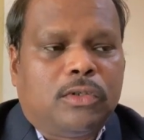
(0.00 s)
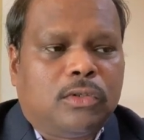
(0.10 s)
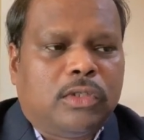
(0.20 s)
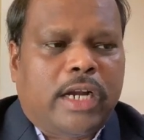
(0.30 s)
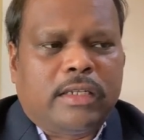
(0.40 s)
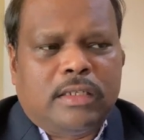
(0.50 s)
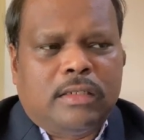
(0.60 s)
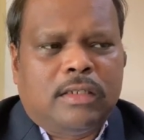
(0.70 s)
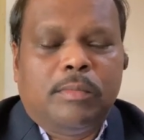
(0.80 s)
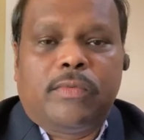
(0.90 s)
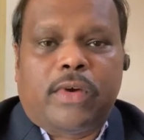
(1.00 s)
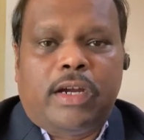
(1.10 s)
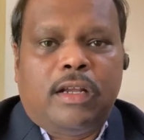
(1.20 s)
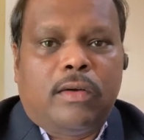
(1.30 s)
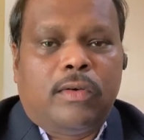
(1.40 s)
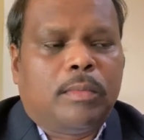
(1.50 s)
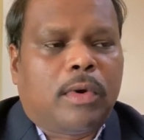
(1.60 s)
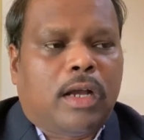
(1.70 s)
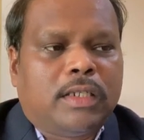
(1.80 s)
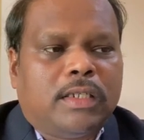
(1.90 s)
So that simplified our
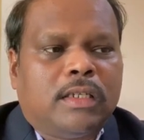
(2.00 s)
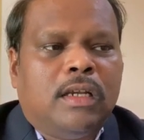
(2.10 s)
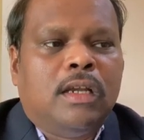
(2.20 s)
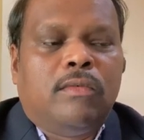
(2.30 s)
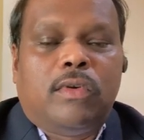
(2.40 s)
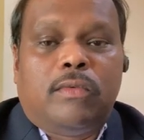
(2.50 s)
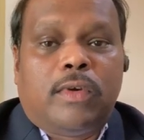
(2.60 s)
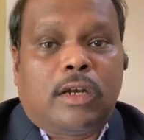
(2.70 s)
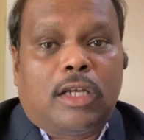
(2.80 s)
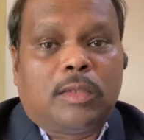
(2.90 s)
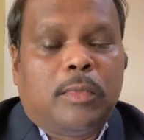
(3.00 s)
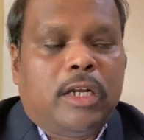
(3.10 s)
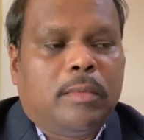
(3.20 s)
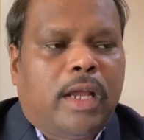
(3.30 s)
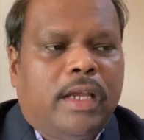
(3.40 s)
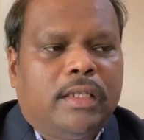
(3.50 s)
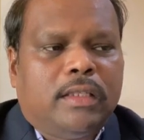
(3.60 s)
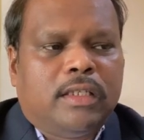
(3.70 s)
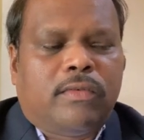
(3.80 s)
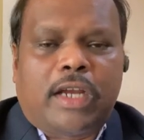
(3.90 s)
process. When we cross multiply,
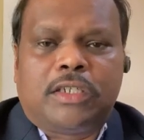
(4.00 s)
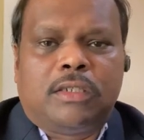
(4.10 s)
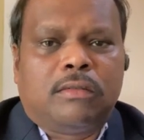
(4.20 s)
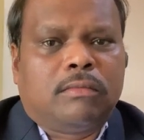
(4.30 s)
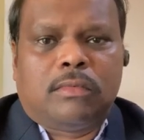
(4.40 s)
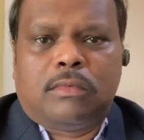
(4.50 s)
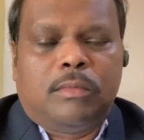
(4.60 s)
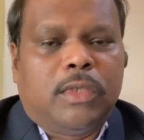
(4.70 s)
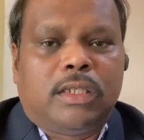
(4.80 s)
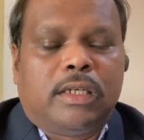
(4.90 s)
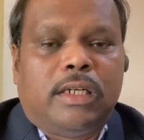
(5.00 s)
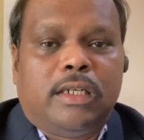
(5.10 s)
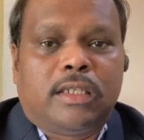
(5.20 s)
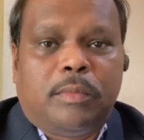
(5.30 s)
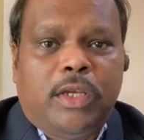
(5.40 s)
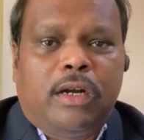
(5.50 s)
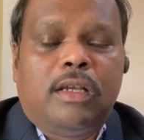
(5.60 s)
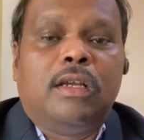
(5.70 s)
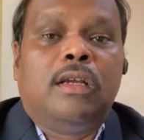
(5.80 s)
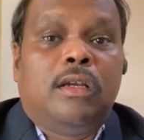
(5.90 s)
this fraction basically
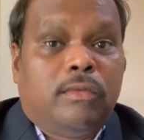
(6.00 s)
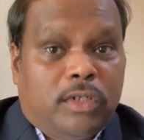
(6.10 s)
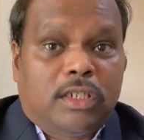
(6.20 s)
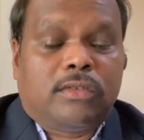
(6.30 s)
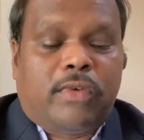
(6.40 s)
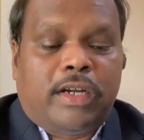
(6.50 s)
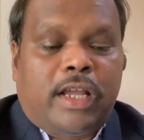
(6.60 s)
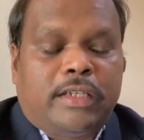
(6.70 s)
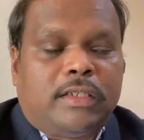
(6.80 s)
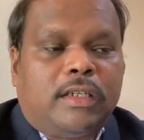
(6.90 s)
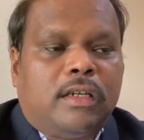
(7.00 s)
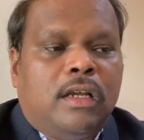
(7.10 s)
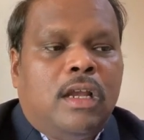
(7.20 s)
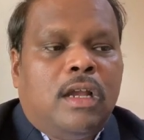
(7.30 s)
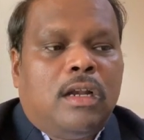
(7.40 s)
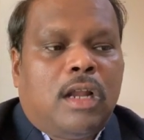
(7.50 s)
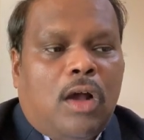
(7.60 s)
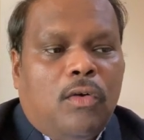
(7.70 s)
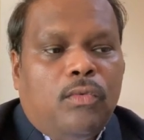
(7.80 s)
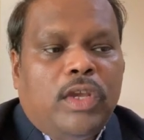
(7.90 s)
disappeared, which is fantastic.
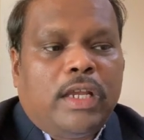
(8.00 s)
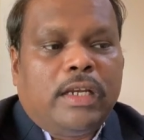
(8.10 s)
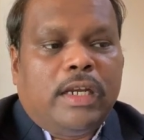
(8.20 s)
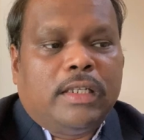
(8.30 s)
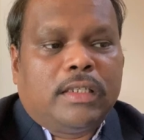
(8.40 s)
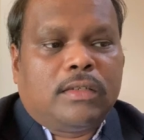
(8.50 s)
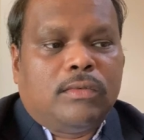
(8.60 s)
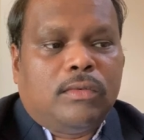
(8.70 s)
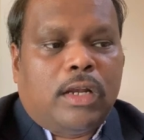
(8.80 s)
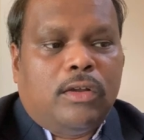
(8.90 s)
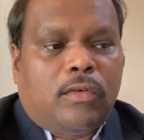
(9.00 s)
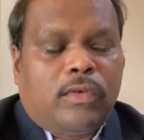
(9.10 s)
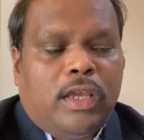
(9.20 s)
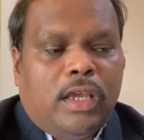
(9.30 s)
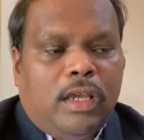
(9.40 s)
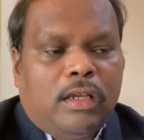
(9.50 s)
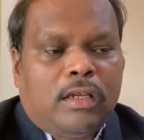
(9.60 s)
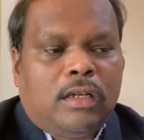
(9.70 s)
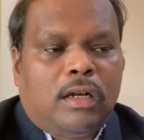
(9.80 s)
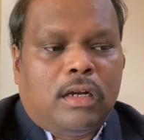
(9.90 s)
Now we can get this value of k.
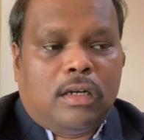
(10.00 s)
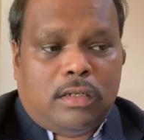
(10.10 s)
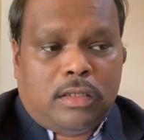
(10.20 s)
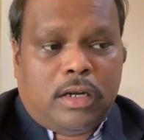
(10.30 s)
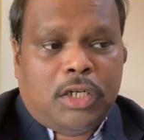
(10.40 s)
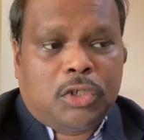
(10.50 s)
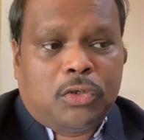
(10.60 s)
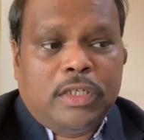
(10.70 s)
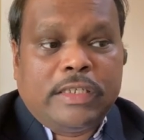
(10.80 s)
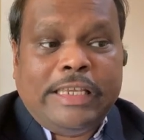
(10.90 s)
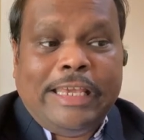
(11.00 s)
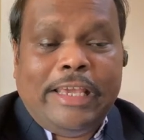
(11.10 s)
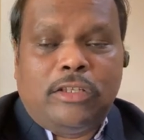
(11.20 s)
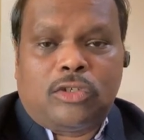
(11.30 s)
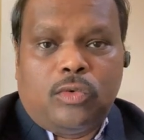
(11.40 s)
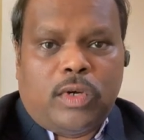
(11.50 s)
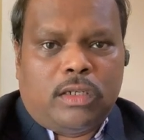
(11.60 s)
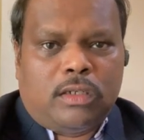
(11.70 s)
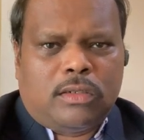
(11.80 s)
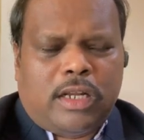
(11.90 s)
The ratio is k is to 1.
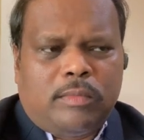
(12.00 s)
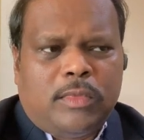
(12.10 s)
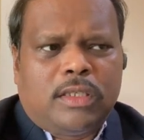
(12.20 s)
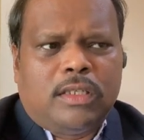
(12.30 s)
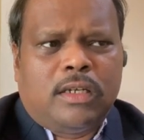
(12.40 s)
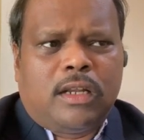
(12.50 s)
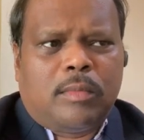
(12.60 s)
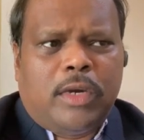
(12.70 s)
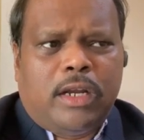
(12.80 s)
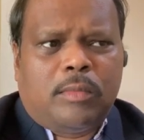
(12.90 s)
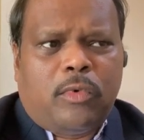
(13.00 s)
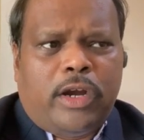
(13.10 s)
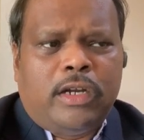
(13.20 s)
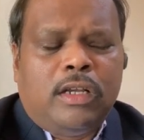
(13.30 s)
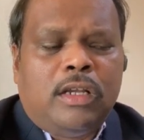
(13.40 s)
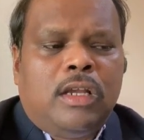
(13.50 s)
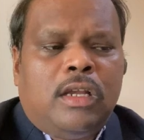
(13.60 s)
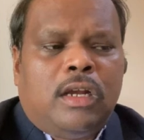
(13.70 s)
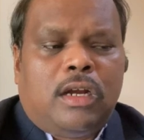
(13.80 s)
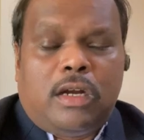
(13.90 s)
So that means this intermediate point
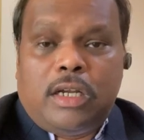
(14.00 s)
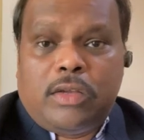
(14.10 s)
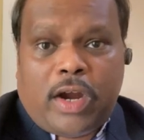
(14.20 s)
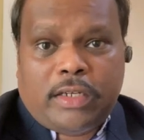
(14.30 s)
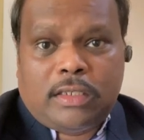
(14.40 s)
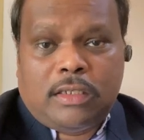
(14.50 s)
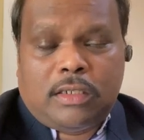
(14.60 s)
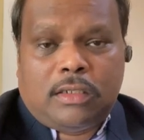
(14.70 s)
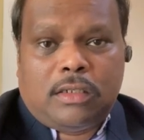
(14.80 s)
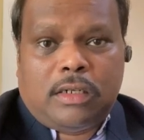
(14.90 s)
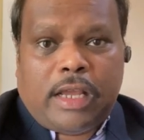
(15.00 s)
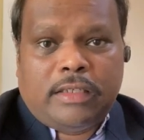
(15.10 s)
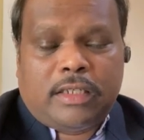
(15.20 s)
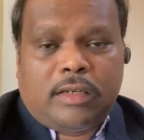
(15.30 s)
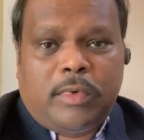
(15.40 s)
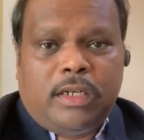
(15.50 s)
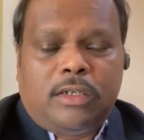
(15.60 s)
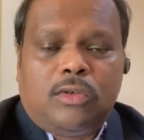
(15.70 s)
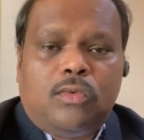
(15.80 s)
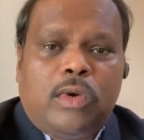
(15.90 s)
divides the line segment
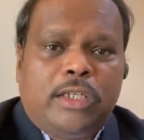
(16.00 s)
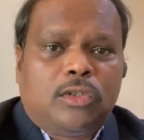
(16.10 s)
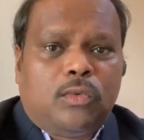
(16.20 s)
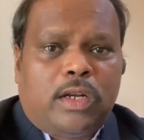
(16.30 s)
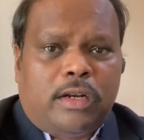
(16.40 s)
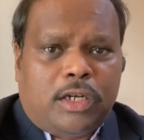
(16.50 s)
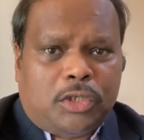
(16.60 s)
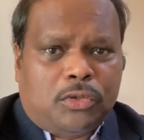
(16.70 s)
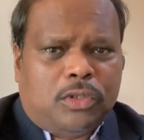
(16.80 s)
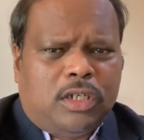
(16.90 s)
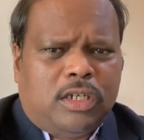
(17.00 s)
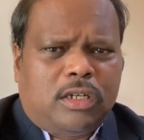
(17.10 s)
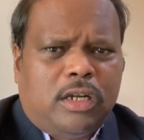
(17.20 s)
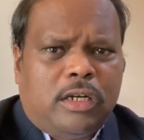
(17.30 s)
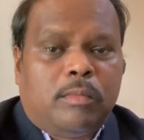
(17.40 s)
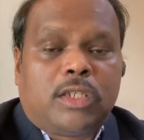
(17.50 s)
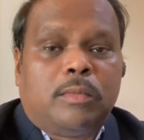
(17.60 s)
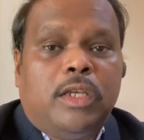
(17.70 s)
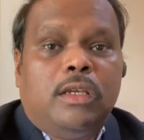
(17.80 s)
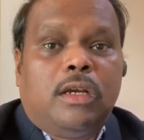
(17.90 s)
into 1 is to 1 ratio. It
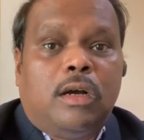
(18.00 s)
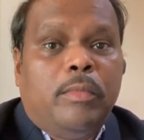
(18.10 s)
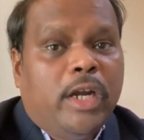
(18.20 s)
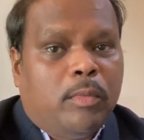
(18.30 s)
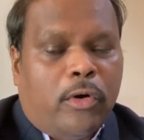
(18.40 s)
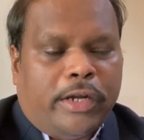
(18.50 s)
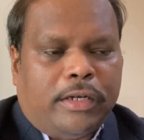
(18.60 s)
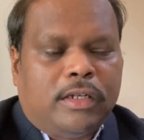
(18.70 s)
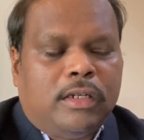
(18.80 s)
must be a midpoint.